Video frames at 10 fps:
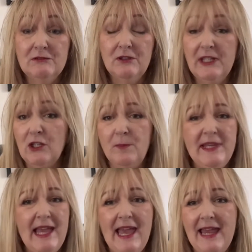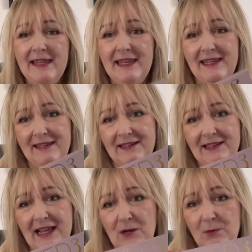oh, it could be any
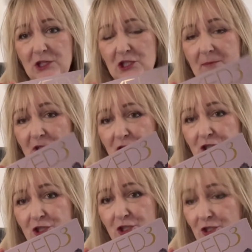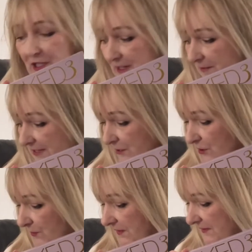language, I'm not sure. I mean, I
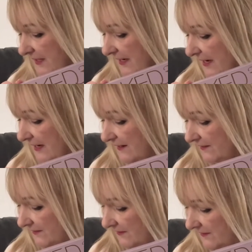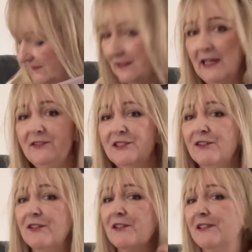know that they are, I've
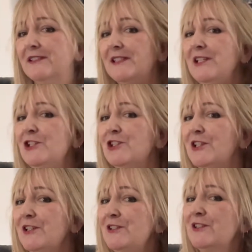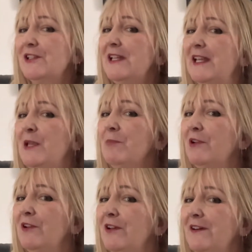still got the t-shirt
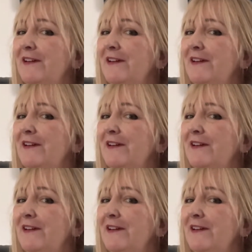label.